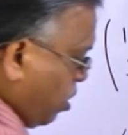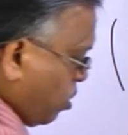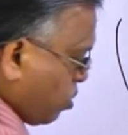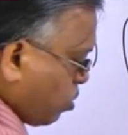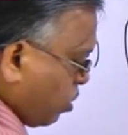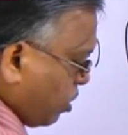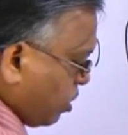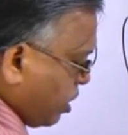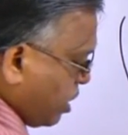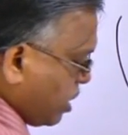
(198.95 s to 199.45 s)

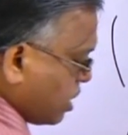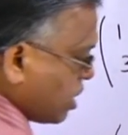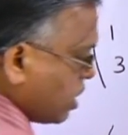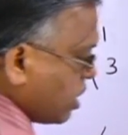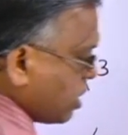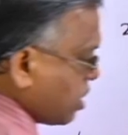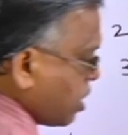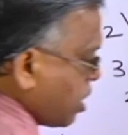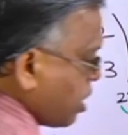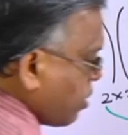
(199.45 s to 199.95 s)
So, this
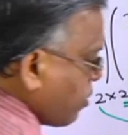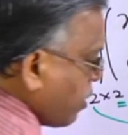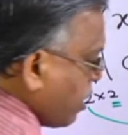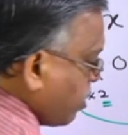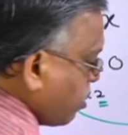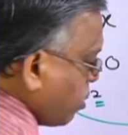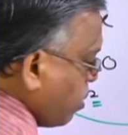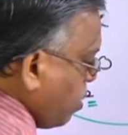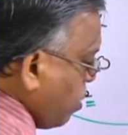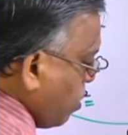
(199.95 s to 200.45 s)
is equal
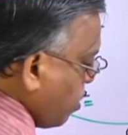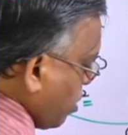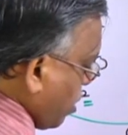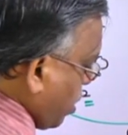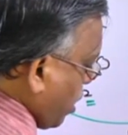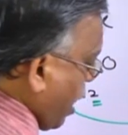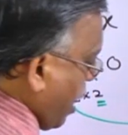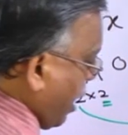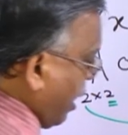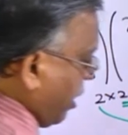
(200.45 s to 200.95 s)
to
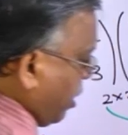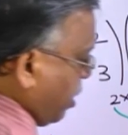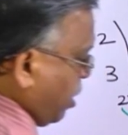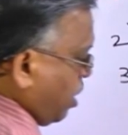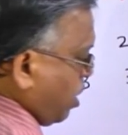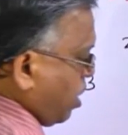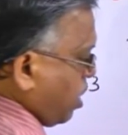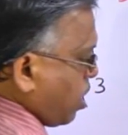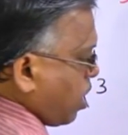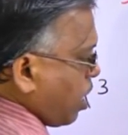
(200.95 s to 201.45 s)
9
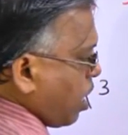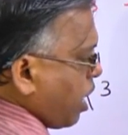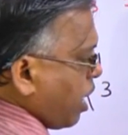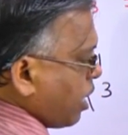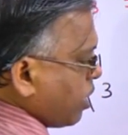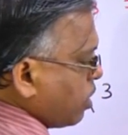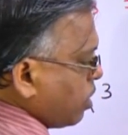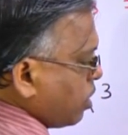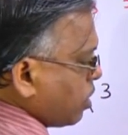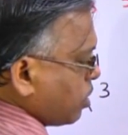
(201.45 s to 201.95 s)

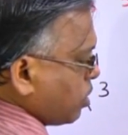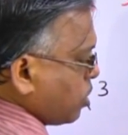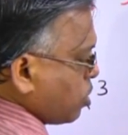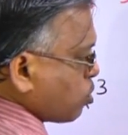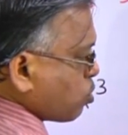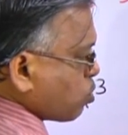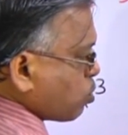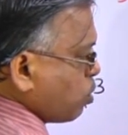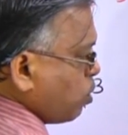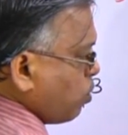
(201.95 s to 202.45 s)
and
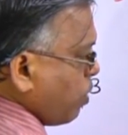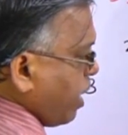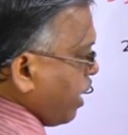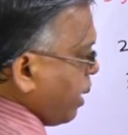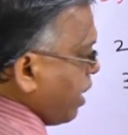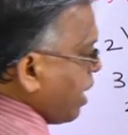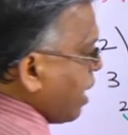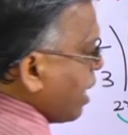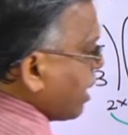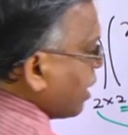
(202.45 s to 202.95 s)
this
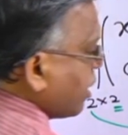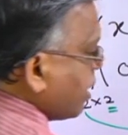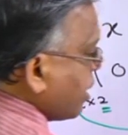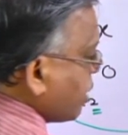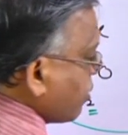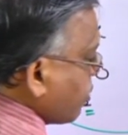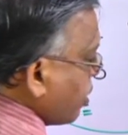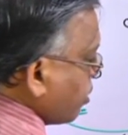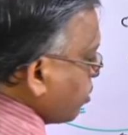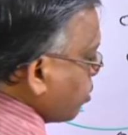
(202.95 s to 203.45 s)
2y I can
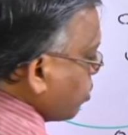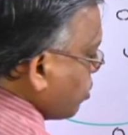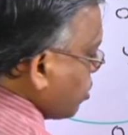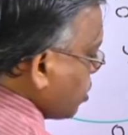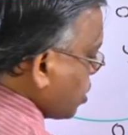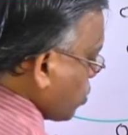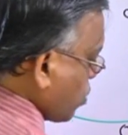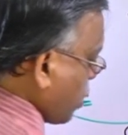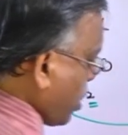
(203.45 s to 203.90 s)
equate to this